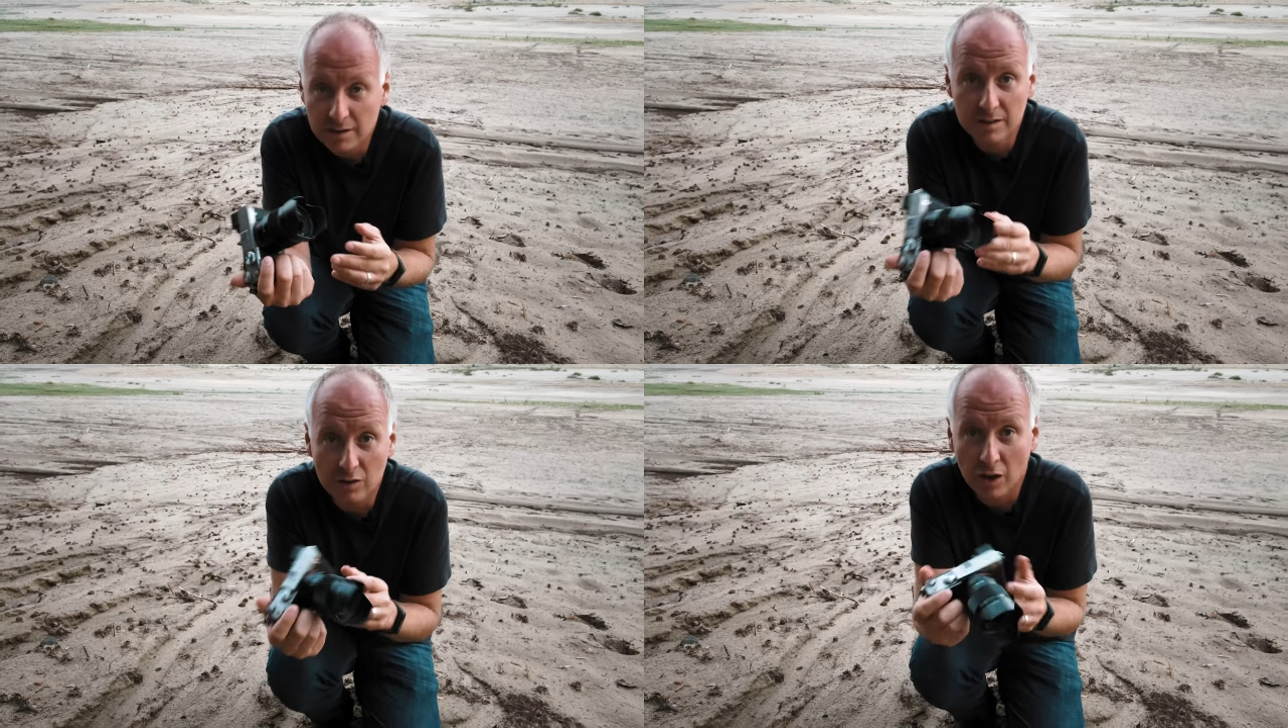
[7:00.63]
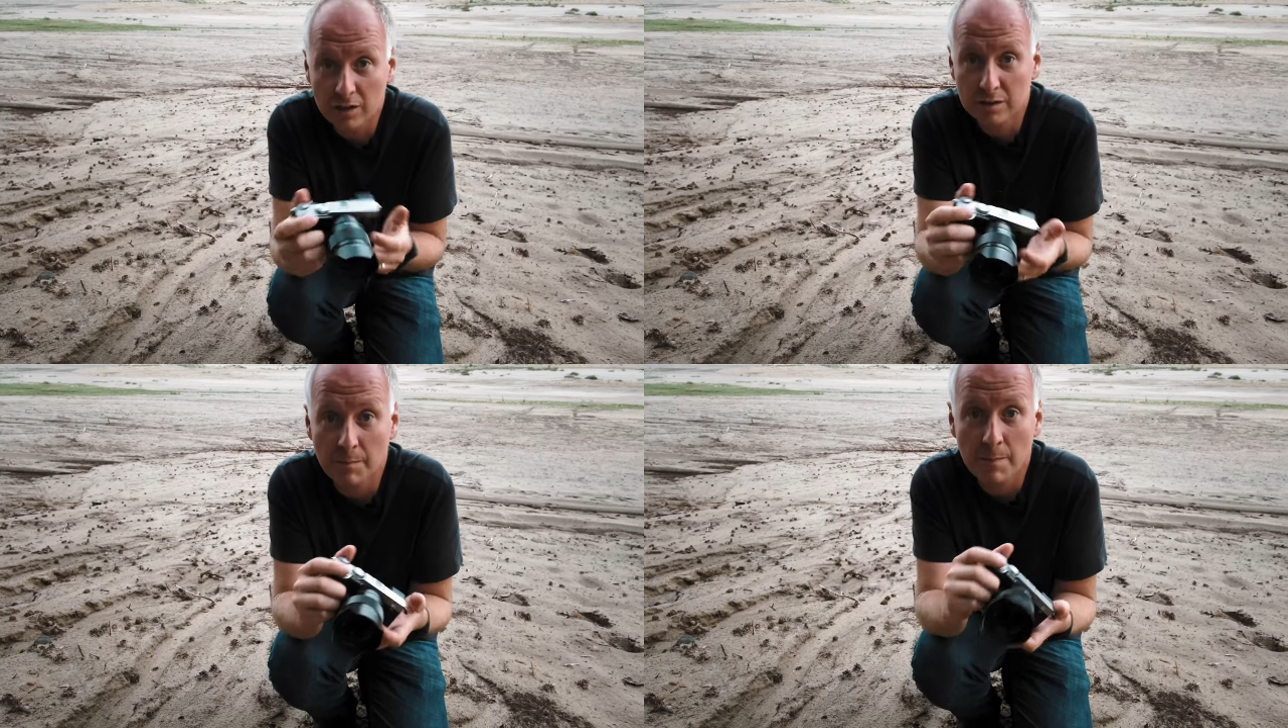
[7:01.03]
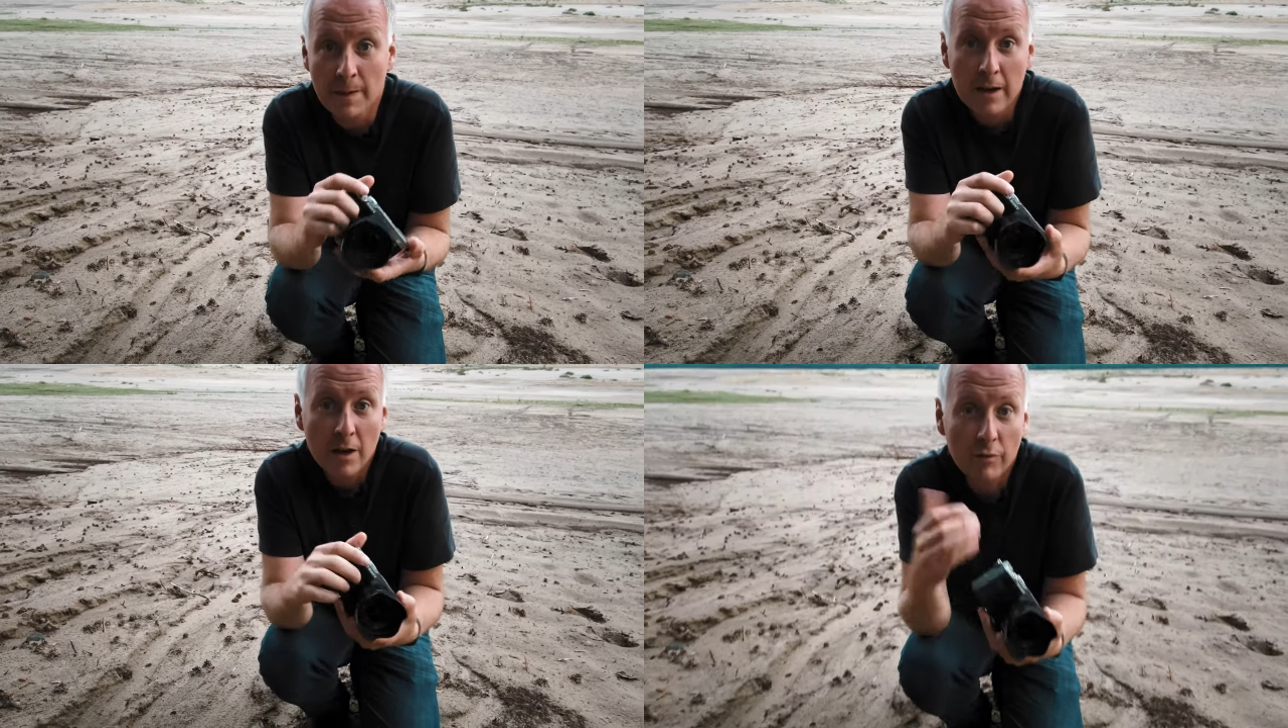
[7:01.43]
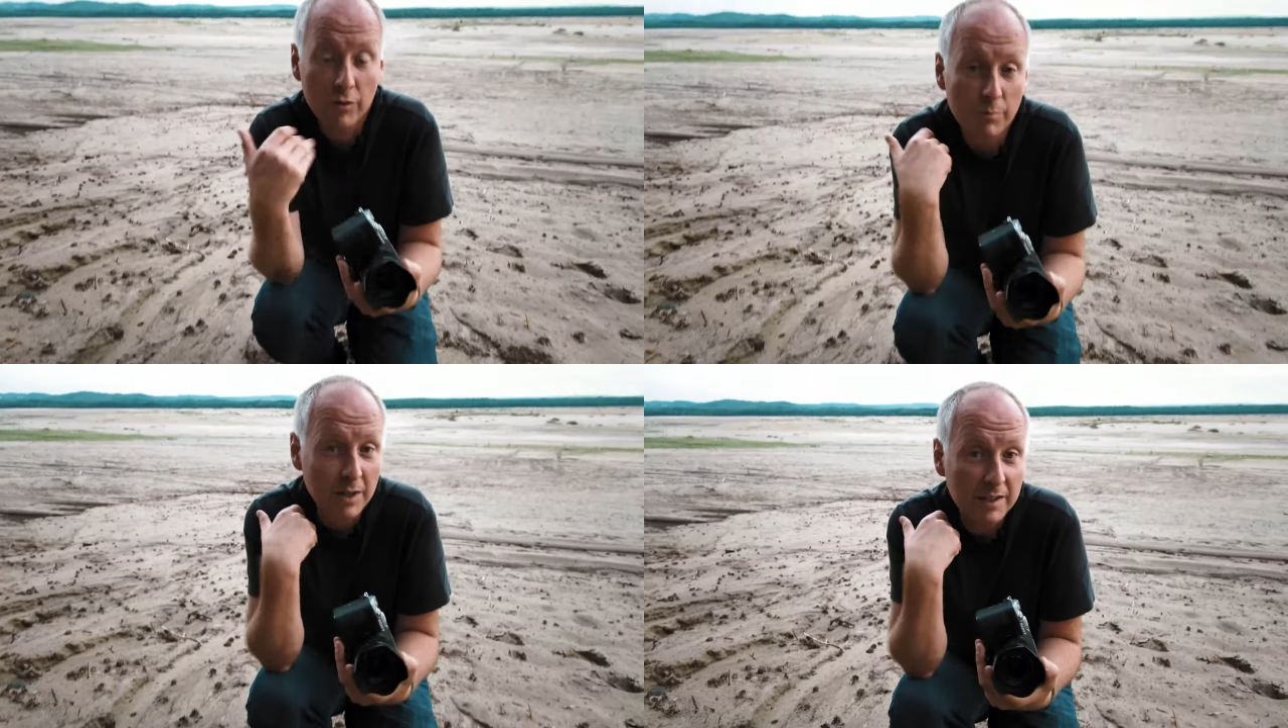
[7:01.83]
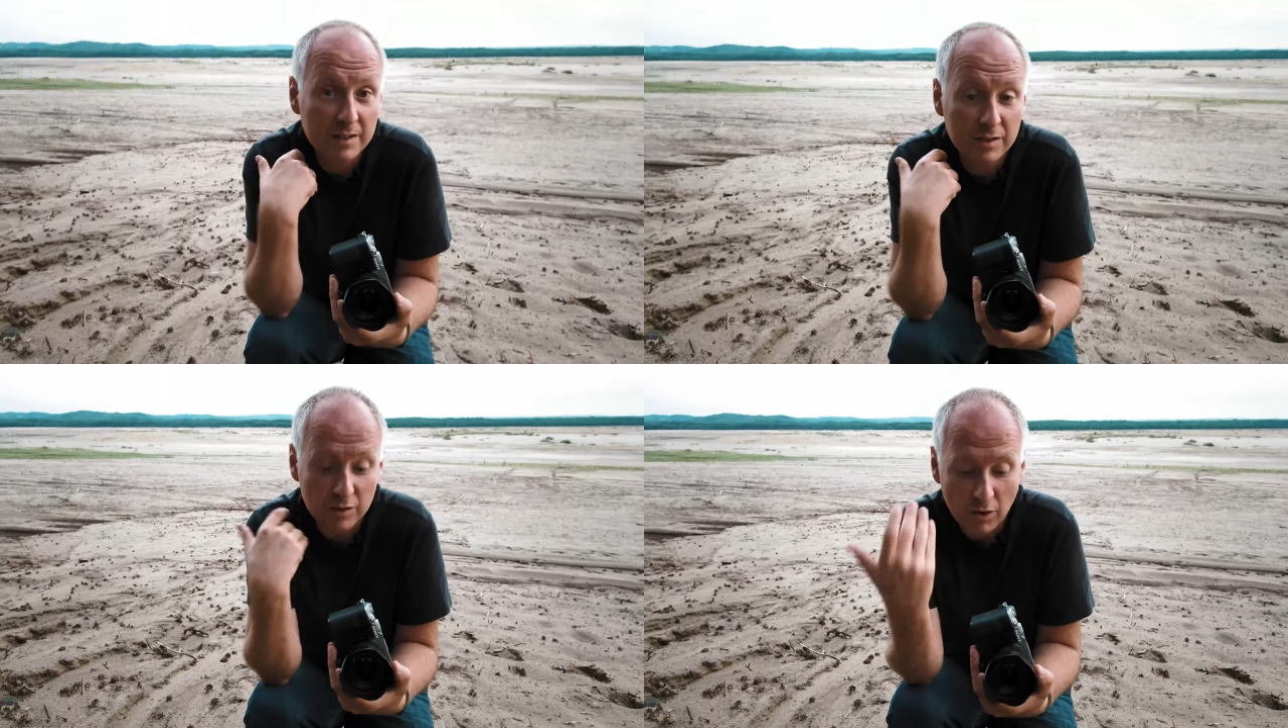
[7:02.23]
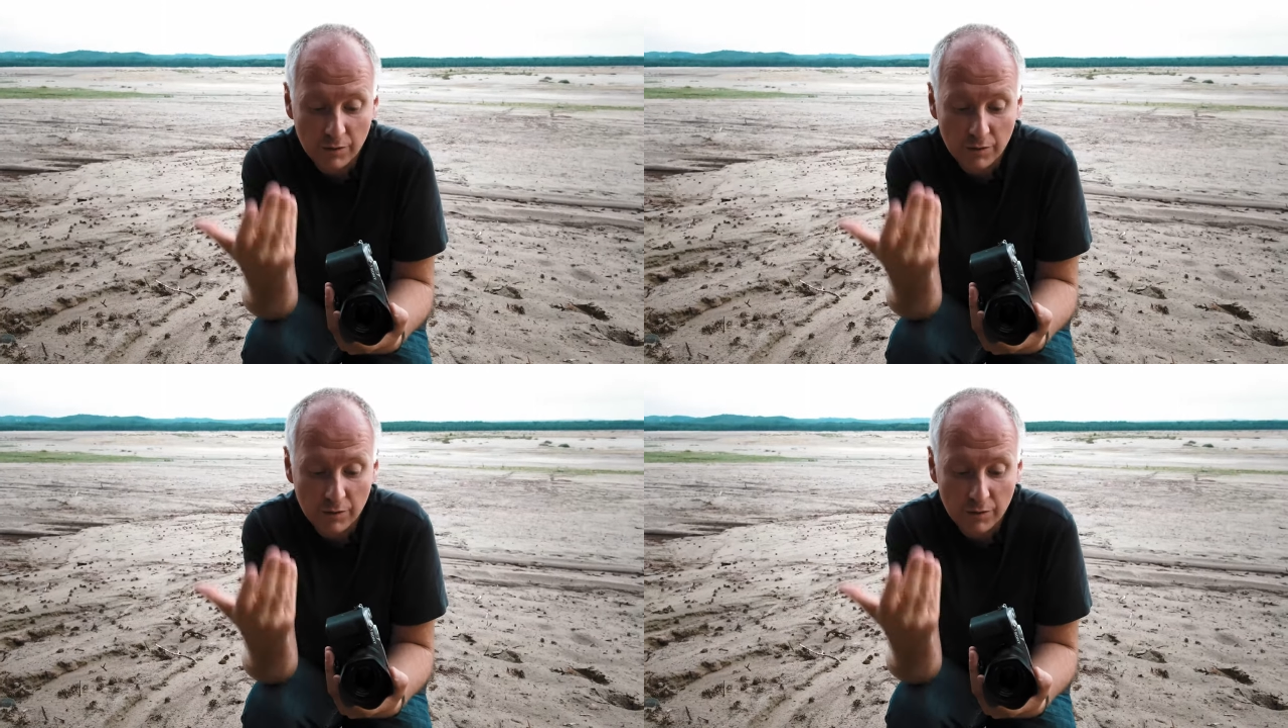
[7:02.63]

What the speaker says: it's awesome. For me as a stock